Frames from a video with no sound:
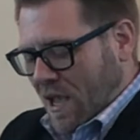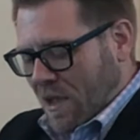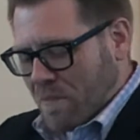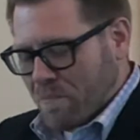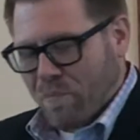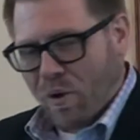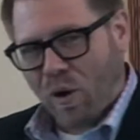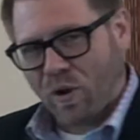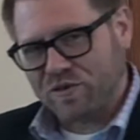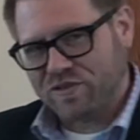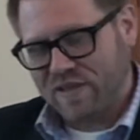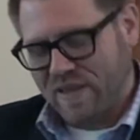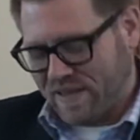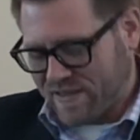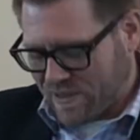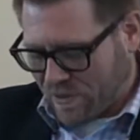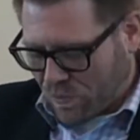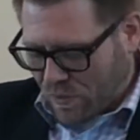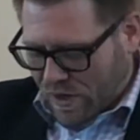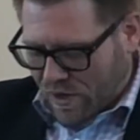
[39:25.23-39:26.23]
Paul
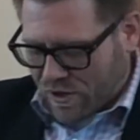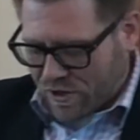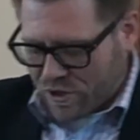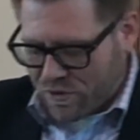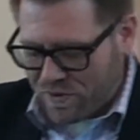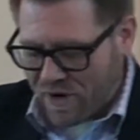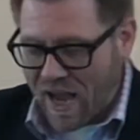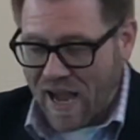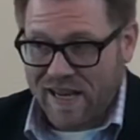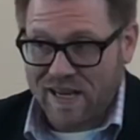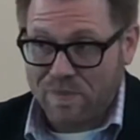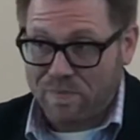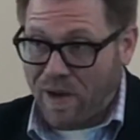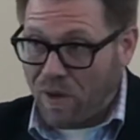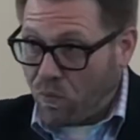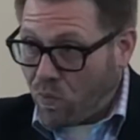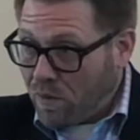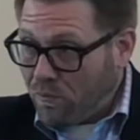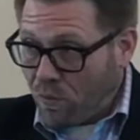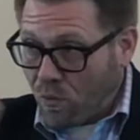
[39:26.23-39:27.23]
says that we are united by
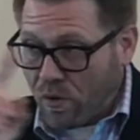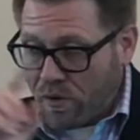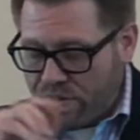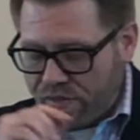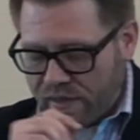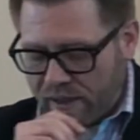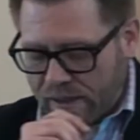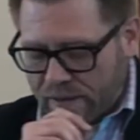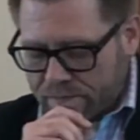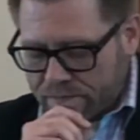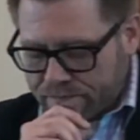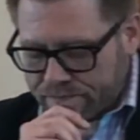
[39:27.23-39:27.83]
one more thing.